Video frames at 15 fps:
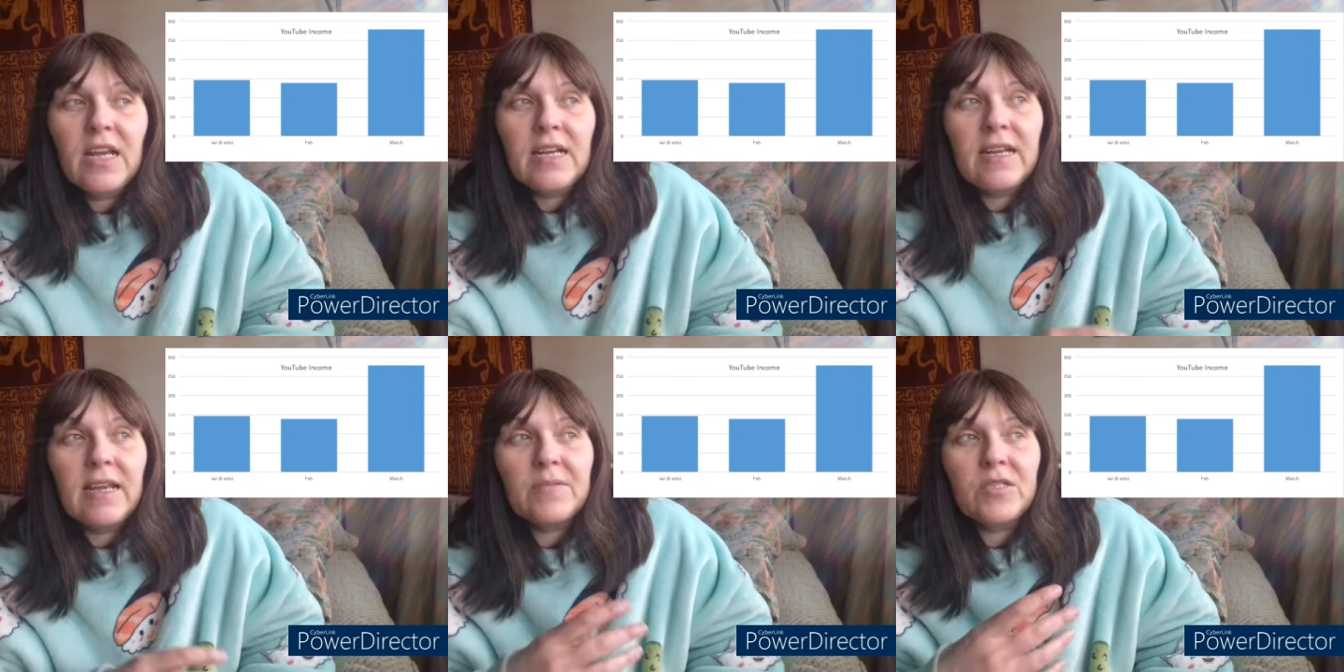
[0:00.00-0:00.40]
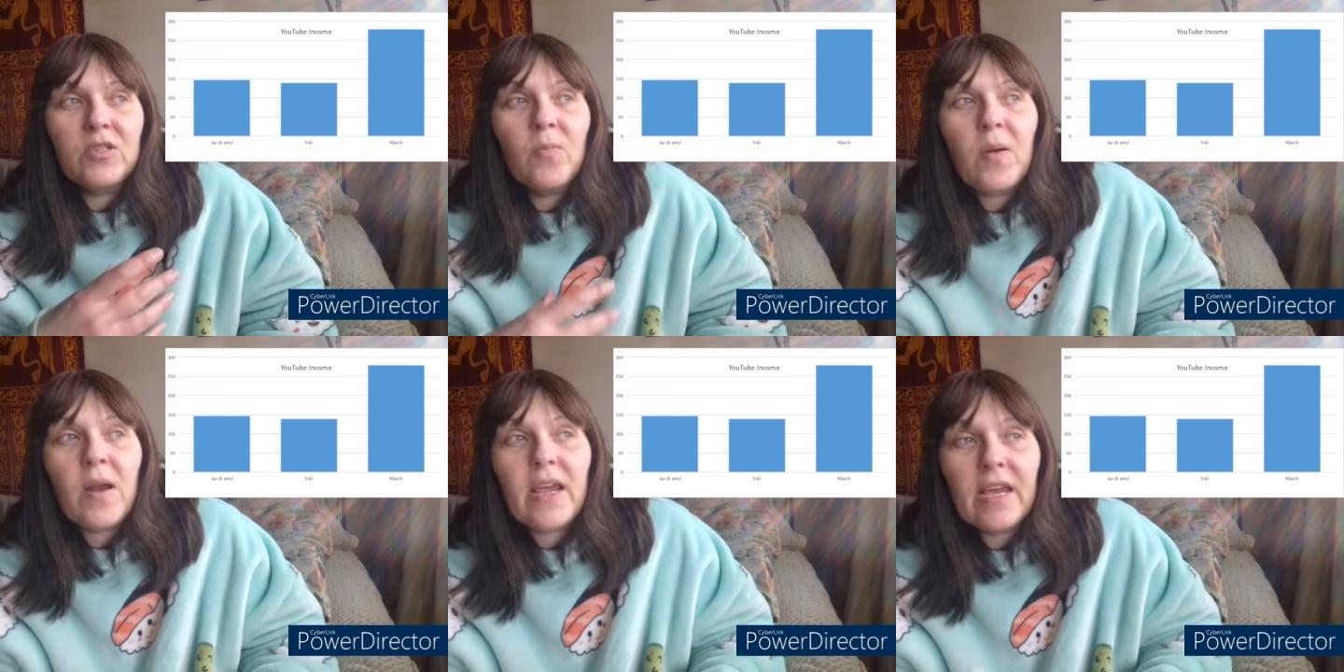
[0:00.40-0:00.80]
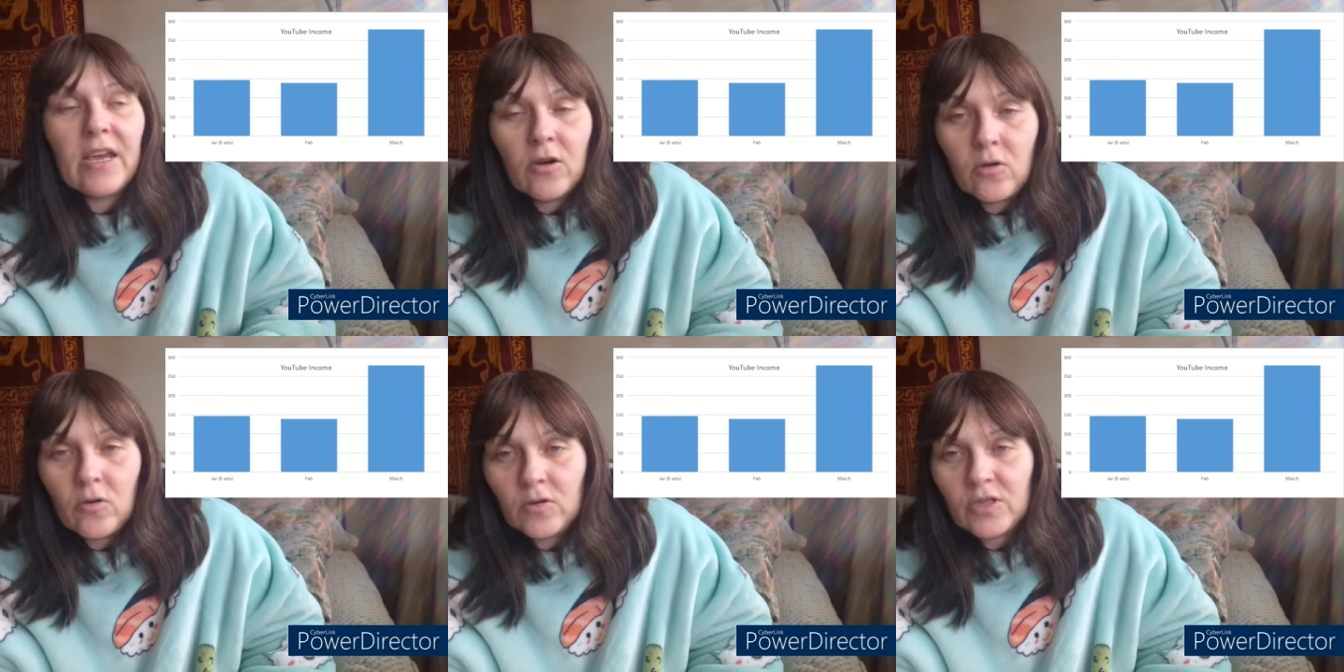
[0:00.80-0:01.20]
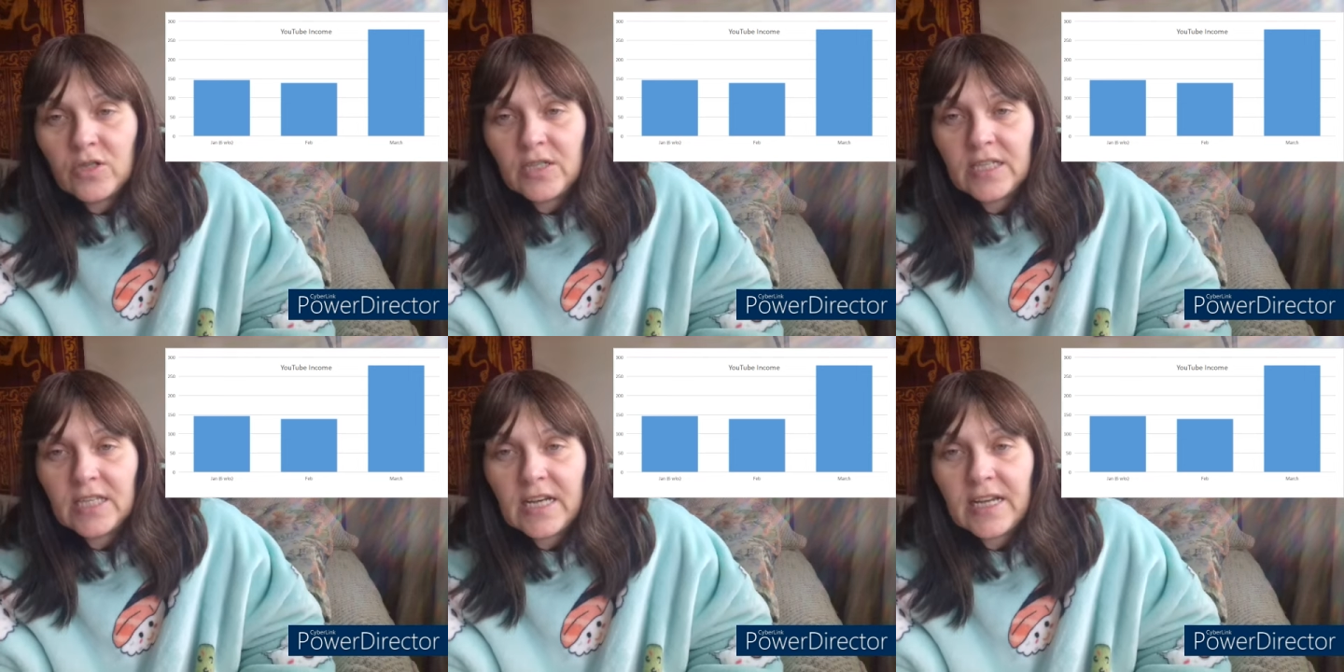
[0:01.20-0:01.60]
Now I'm still playing it
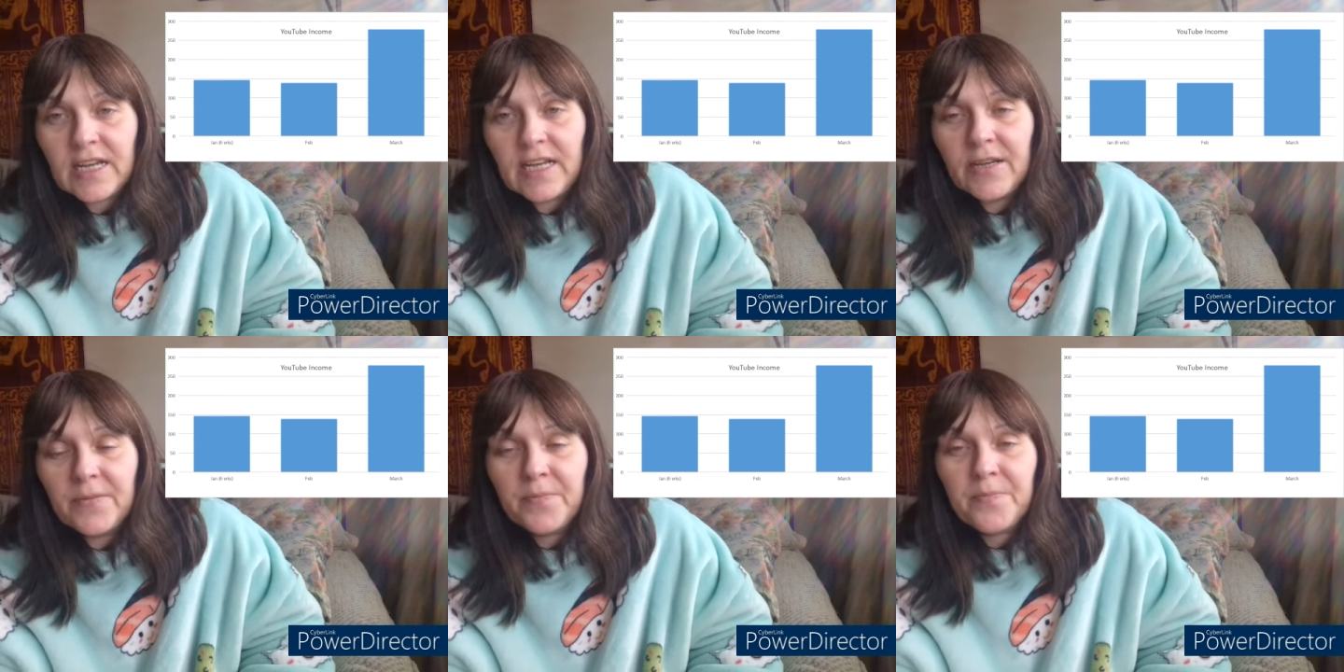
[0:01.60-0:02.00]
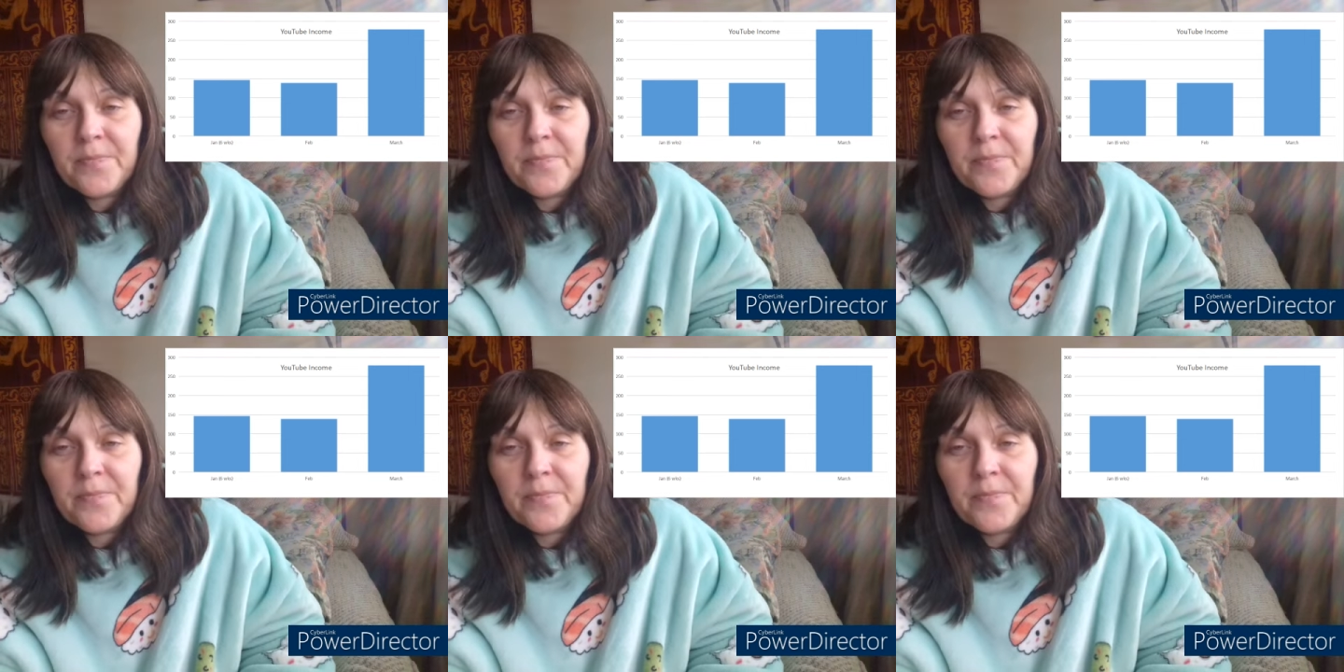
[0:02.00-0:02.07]
cautiously,